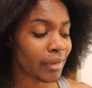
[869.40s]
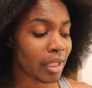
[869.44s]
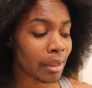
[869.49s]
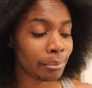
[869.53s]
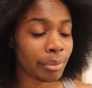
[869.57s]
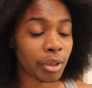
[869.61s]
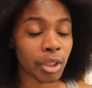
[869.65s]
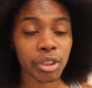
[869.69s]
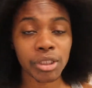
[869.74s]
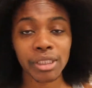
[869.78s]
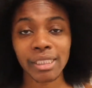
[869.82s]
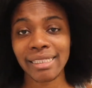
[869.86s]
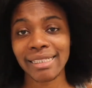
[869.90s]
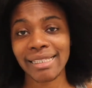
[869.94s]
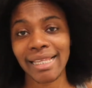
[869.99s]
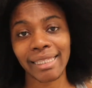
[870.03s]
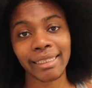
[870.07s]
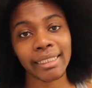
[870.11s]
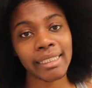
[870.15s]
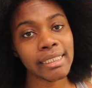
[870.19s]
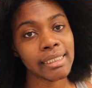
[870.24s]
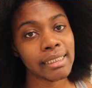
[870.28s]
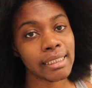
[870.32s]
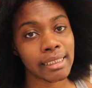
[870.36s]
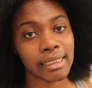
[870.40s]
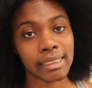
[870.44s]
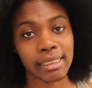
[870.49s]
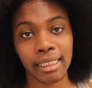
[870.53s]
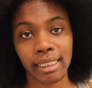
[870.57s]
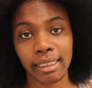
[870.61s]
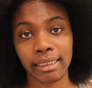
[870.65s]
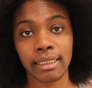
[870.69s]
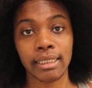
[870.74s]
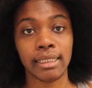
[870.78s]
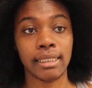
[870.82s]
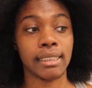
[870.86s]
purchase at least the
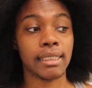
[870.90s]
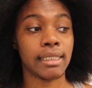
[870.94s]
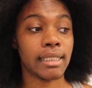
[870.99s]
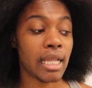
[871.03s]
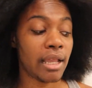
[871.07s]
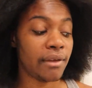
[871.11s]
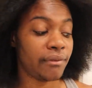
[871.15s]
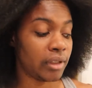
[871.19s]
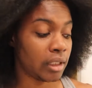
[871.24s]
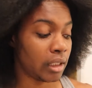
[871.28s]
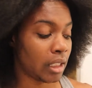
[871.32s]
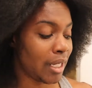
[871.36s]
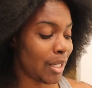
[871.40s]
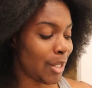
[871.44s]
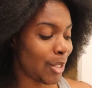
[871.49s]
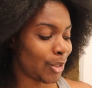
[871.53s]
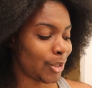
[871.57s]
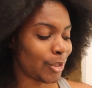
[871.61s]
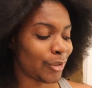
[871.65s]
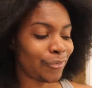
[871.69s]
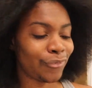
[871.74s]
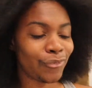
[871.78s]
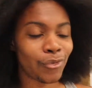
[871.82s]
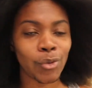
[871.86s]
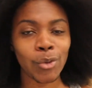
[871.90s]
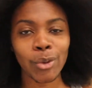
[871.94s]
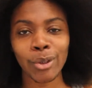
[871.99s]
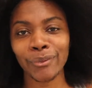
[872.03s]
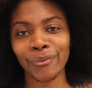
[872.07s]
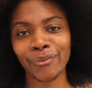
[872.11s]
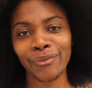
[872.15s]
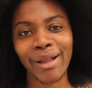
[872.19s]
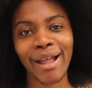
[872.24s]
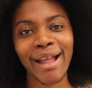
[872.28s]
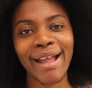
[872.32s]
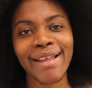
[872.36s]
6 and 7. The 4
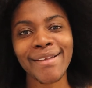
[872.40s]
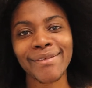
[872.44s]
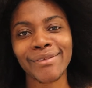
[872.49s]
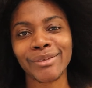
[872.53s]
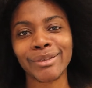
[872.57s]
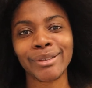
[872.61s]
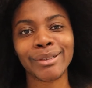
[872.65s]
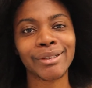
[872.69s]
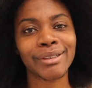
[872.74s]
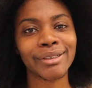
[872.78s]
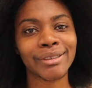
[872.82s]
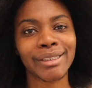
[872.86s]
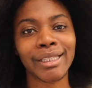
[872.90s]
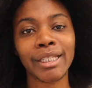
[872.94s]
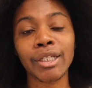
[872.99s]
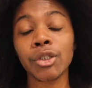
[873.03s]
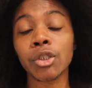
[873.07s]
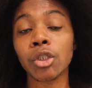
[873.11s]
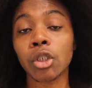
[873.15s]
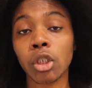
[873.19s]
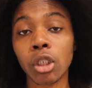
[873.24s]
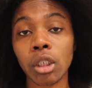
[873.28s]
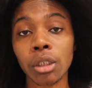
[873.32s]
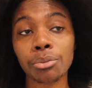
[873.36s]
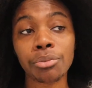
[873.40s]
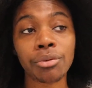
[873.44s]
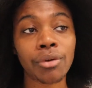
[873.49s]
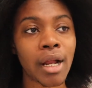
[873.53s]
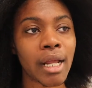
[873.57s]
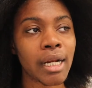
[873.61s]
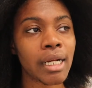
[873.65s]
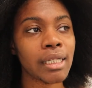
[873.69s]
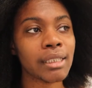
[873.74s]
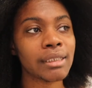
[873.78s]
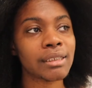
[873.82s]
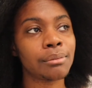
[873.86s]
and 5 they're good
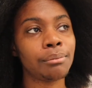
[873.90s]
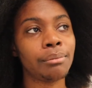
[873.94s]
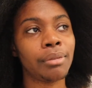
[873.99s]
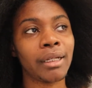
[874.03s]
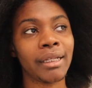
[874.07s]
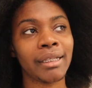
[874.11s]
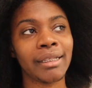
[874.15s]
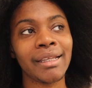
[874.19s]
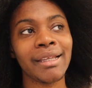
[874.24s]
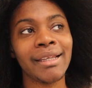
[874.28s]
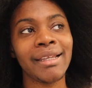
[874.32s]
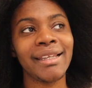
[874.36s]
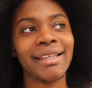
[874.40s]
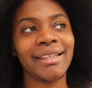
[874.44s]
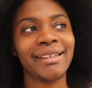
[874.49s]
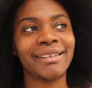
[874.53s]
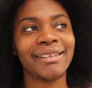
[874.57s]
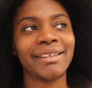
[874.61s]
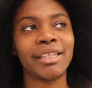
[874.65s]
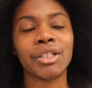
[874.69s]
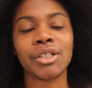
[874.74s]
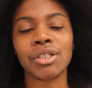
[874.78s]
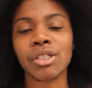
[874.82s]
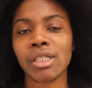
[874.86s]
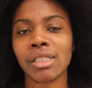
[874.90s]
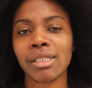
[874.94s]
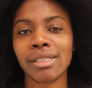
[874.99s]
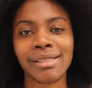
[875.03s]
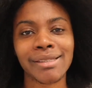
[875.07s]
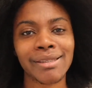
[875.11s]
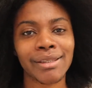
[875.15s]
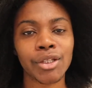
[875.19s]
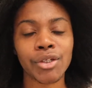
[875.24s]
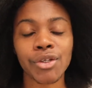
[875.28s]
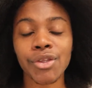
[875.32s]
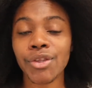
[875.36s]
products, but they're
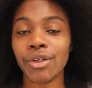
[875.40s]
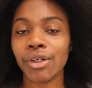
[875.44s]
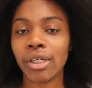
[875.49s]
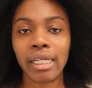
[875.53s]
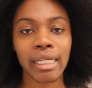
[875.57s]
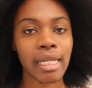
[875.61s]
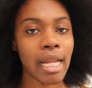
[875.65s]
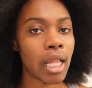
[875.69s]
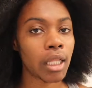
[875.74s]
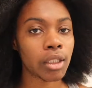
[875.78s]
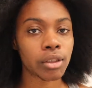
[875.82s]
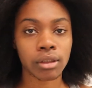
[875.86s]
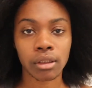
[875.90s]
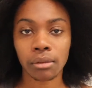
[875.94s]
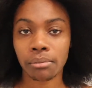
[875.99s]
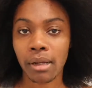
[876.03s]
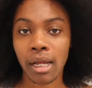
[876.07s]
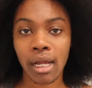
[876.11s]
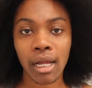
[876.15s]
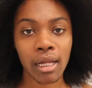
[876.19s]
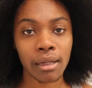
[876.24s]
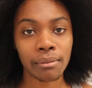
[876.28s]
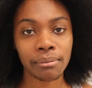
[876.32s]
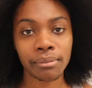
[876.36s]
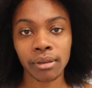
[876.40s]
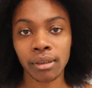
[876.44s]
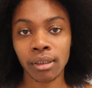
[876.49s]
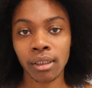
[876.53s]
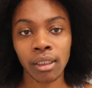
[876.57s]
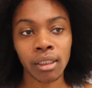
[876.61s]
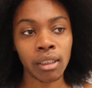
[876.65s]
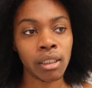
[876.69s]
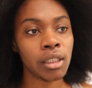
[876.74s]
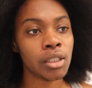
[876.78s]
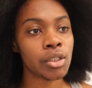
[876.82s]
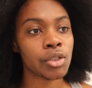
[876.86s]
$30 a pop.
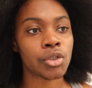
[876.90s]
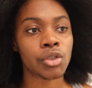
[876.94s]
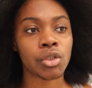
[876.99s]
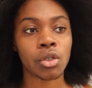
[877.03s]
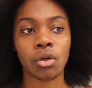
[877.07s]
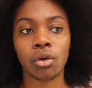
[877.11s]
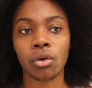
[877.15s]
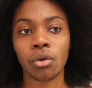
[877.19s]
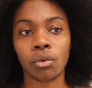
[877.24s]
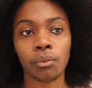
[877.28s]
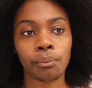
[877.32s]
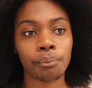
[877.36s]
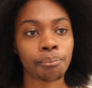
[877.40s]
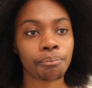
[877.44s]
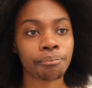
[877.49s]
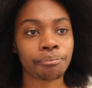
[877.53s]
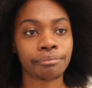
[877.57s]
So